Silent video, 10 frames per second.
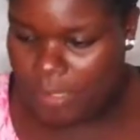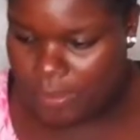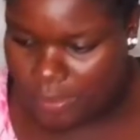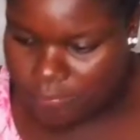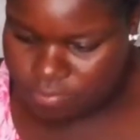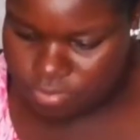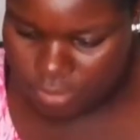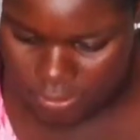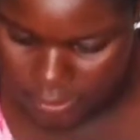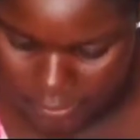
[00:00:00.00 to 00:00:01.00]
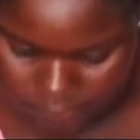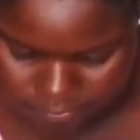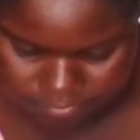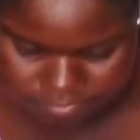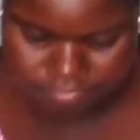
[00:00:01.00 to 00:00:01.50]
Okay, got
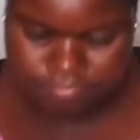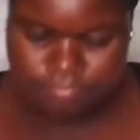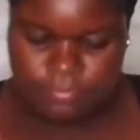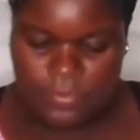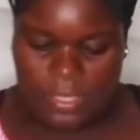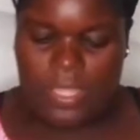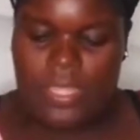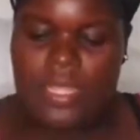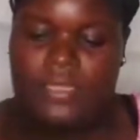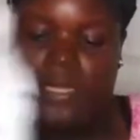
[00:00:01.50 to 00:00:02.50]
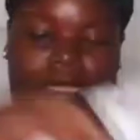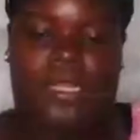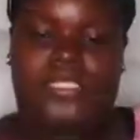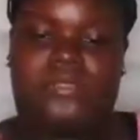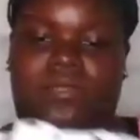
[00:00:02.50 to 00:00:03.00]
that. Then I got